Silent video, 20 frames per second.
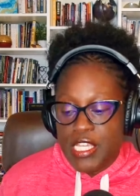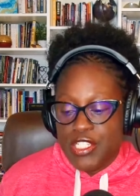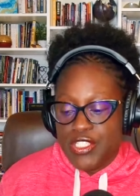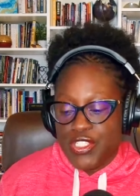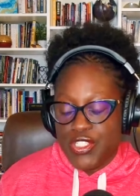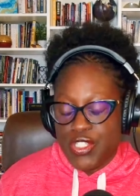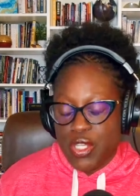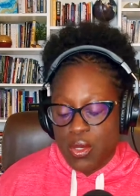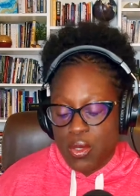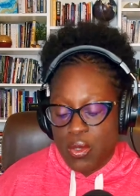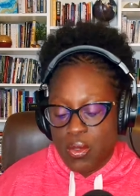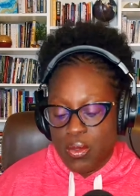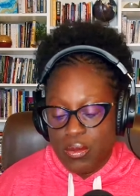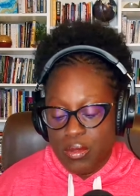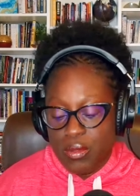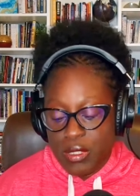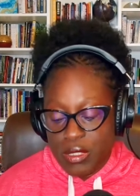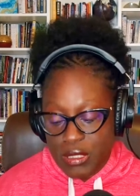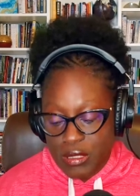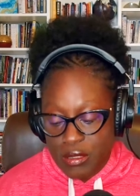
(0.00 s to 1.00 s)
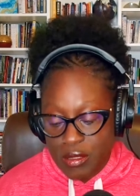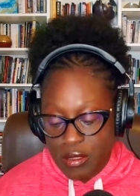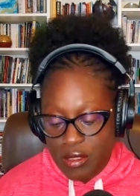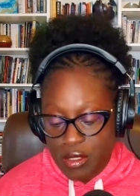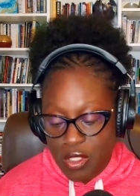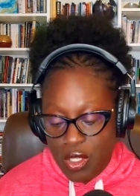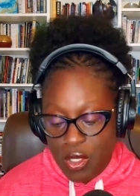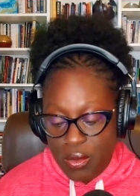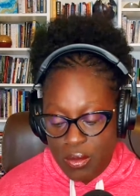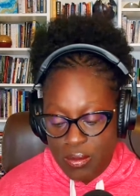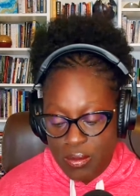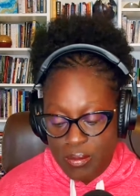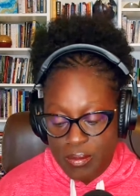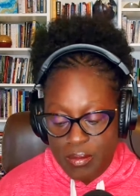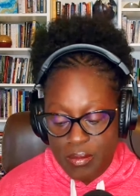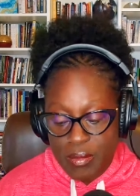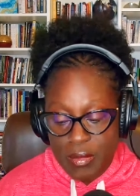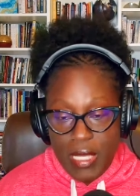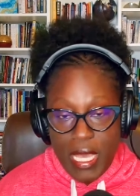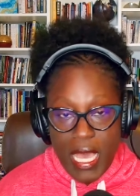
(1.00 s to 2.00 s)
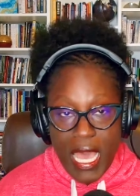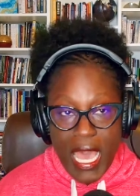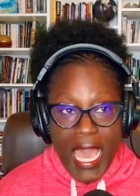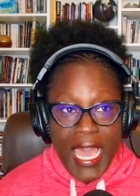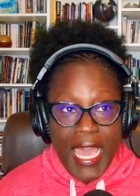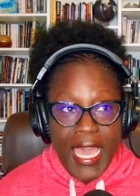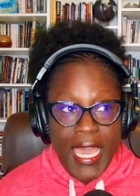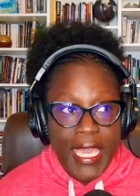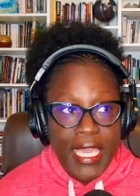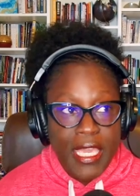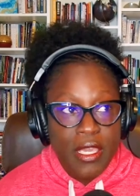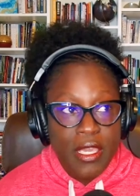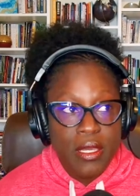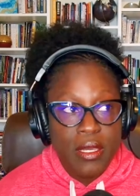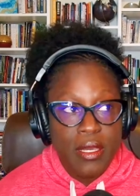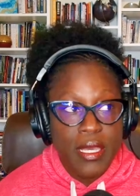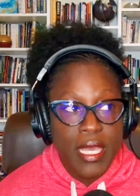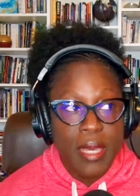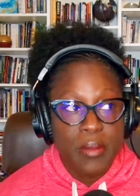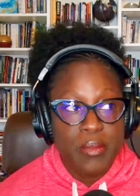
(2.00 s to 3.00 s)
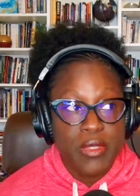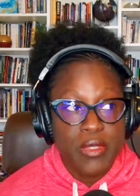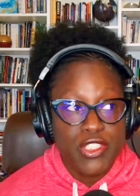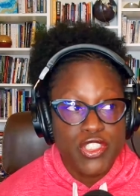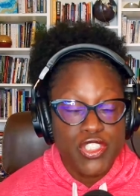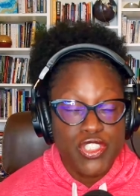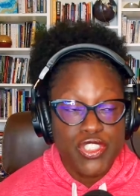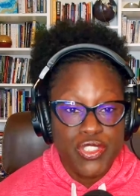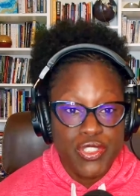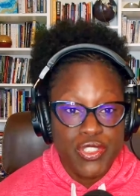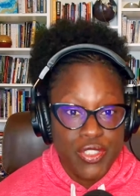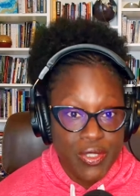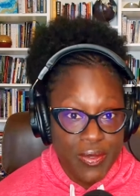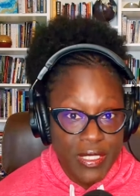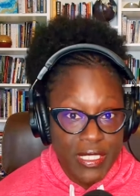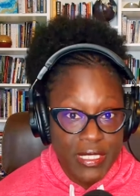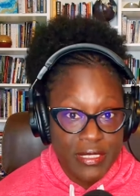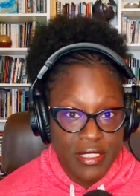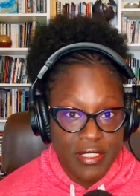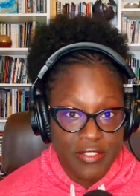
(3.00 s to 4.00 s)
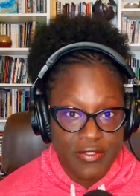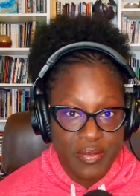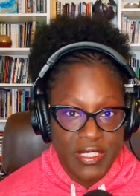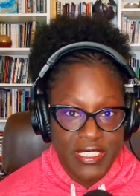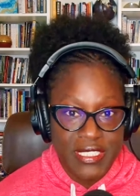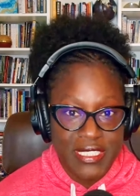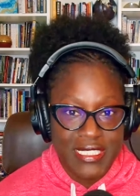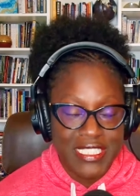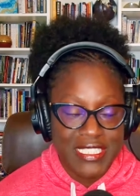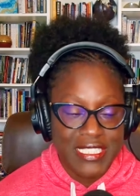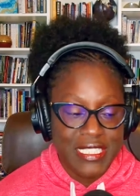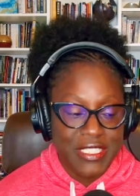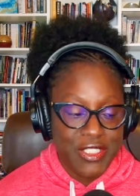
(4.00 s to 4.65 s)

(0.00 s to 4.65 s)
So, I am a student of business.